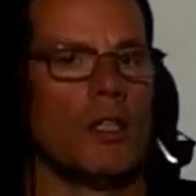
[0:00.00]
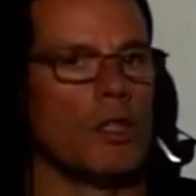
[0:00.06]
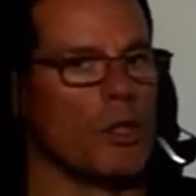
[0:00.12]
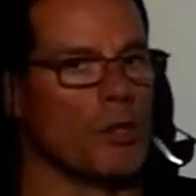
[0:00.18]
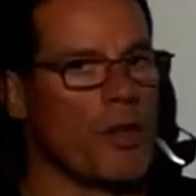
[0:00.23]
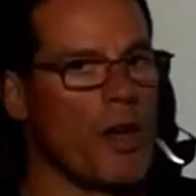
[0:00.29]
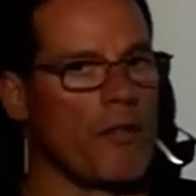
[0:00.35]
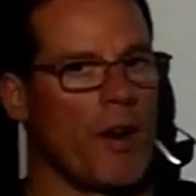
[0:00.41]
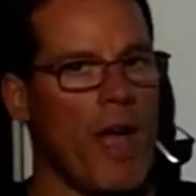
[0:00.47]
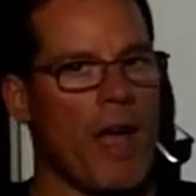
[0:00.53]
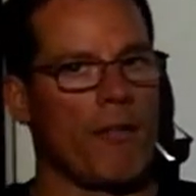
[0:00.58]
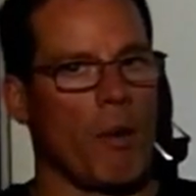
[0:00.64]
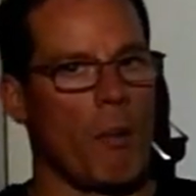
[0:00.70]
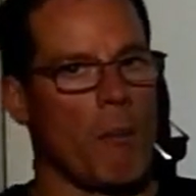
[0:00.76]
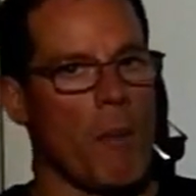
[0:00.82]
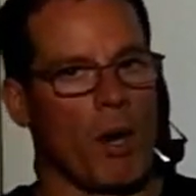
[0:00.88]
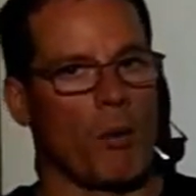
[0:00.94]
You'll never
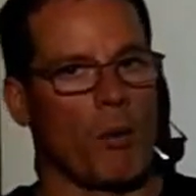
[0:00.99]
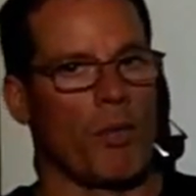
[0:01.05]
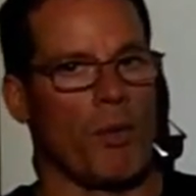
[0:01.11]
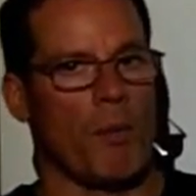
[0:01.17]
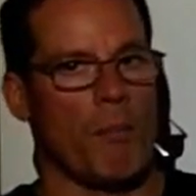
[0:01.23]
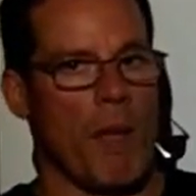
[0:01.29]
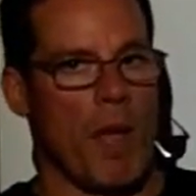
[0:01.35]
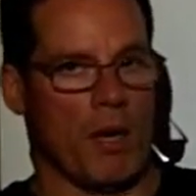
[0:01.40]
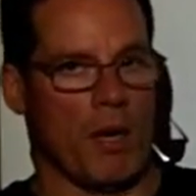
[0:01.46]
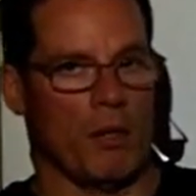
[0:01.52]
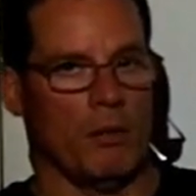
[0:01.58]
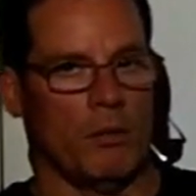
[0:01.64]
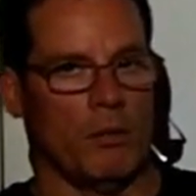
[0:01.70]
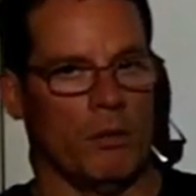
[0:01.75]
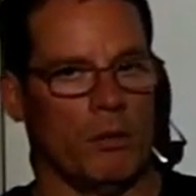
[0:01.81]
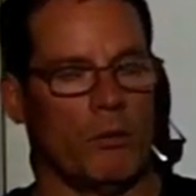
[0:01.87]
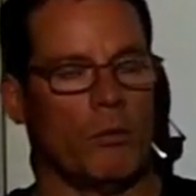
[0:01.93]
have a metal with a metal.
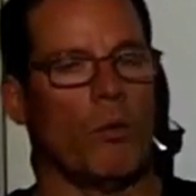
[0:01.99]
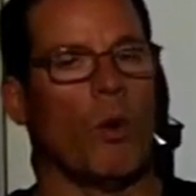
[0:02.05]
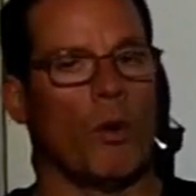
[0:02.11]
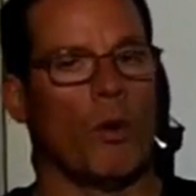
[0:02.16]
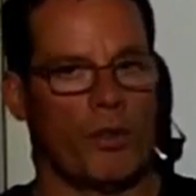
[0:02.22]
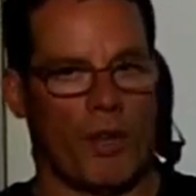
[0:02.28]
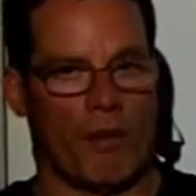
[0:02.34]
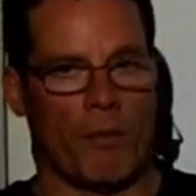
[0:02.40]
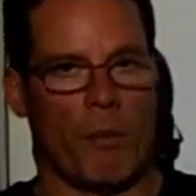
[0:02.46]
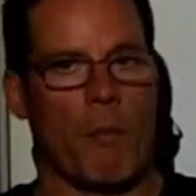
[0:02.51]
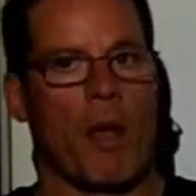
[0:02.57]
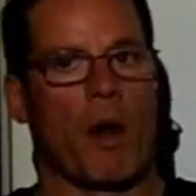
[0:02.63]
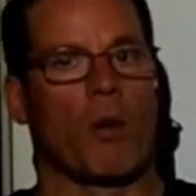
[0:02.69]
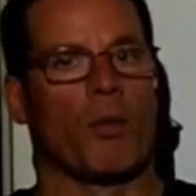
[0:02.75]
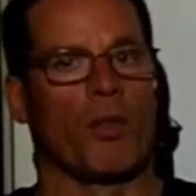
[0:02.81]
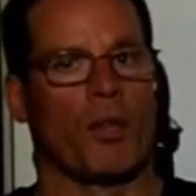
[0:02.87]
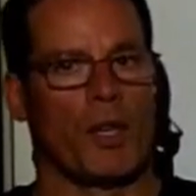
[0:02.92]
We'll always have a
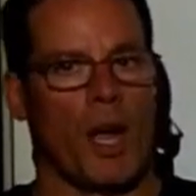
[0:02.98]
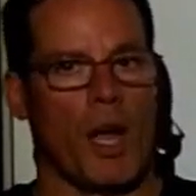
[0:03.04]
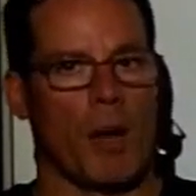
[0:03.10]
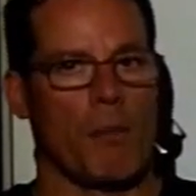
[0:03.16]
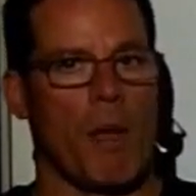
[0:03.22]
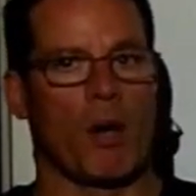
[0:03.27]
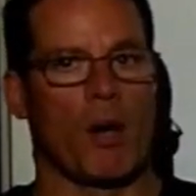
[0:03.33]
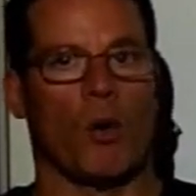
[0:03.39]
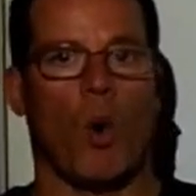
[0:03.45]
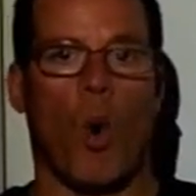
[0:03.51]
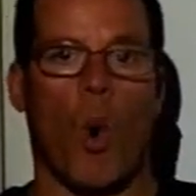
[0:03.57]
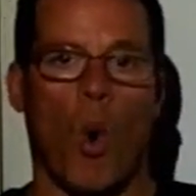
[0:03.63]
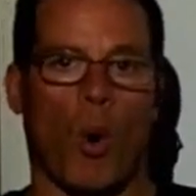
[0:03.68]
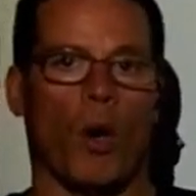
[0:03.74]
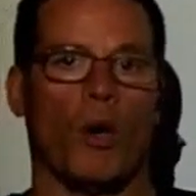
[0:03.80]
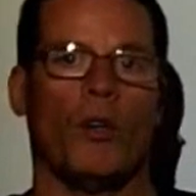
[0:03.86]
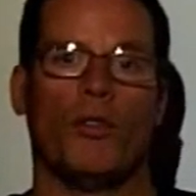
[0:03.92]
metal with a non-metal
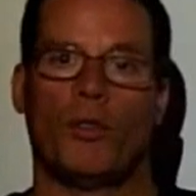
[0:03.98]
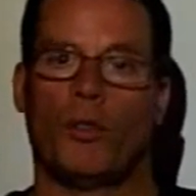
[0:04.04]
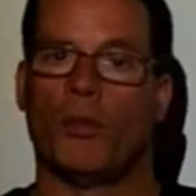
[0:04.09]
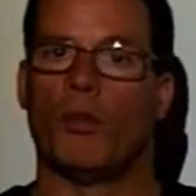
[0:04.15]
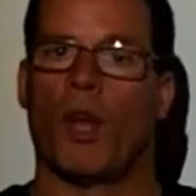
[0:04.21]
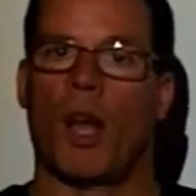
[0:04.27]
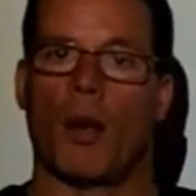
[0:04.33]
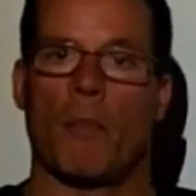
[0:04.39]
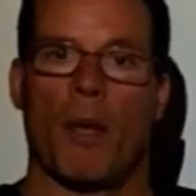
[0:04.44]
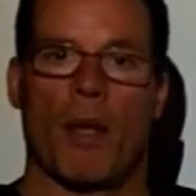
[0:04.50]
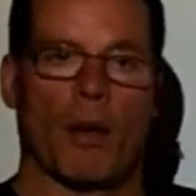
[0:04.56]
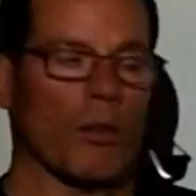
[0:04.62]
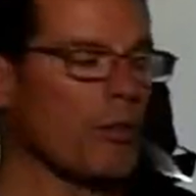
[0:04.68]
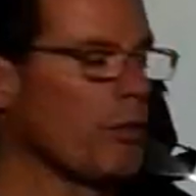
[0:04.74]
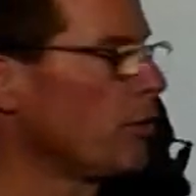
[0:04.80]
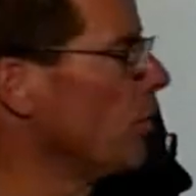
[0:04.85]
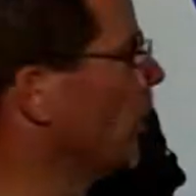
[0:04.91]
or two
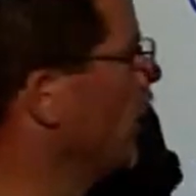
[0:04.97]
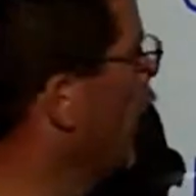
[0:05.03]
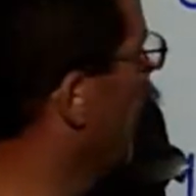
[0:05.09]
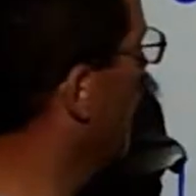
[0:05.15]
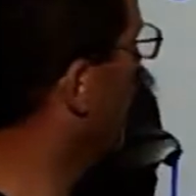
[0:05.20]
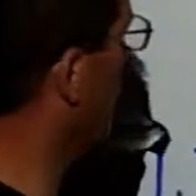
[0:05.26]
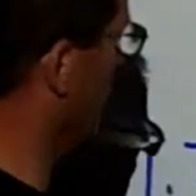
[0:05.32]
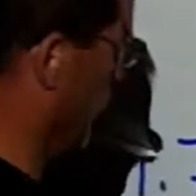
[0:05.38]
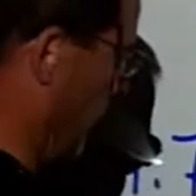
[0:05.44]
non-metals together.